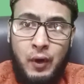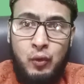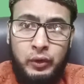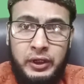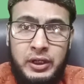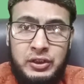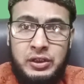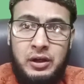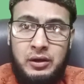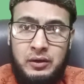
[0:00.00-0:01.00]

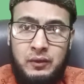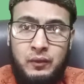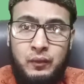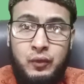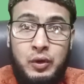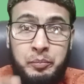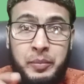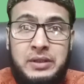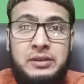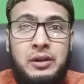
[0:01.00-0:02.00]
foundation for
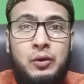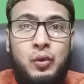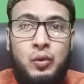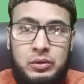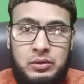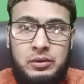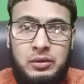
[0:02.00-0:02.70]
personal growth